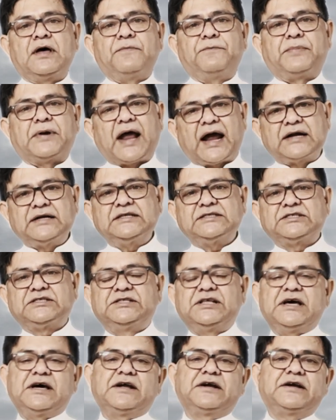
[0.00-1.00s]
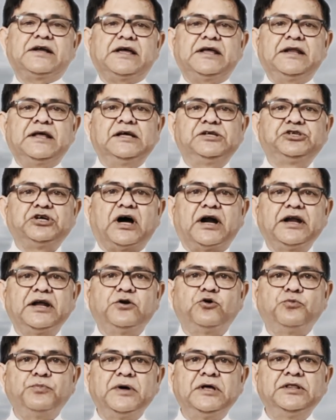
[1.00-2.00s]
practiced there in HRD
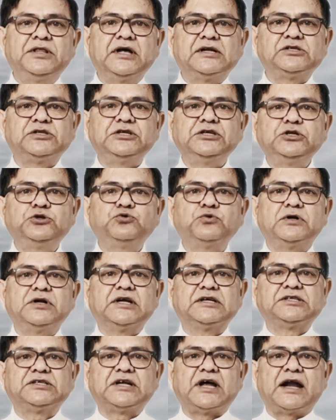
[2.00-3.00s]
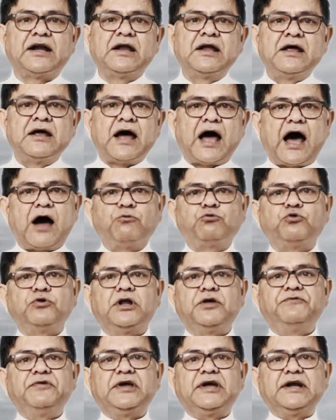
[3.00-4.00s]
domain, there is a need to understand how to
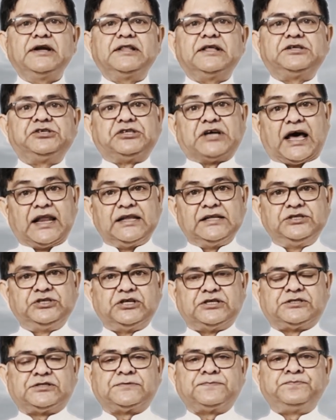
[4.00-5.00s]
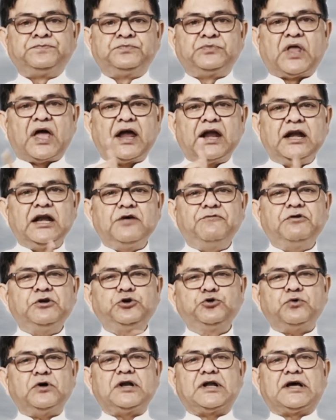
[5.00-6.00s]
navigate the challenges, the
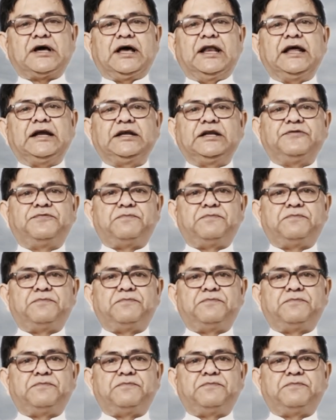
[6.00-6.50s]
individual collective